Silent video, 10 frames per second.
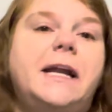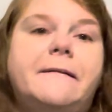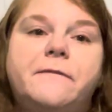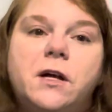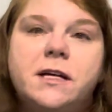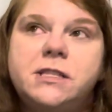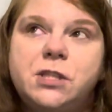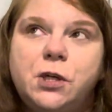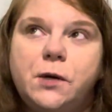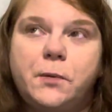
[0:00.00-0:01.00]
a floss
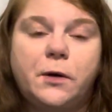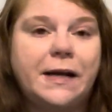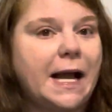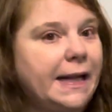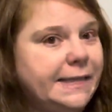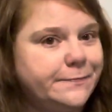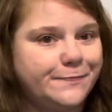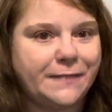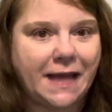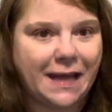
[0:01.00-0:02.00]
tuber and I
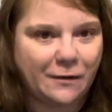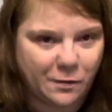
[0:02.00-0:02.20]
can't